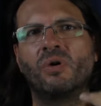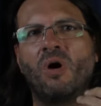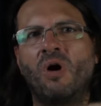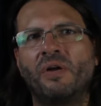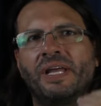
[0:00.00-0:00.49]

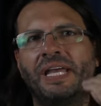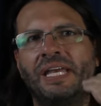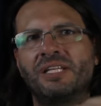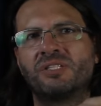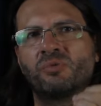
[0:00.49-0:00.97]
on
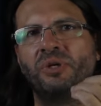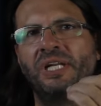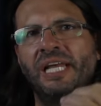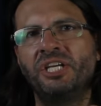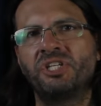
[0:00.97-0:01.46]
its
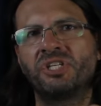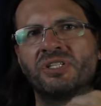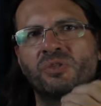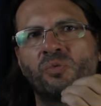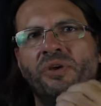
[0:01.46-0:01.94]

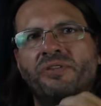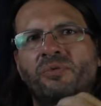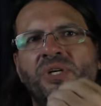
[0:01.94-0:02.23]
relations with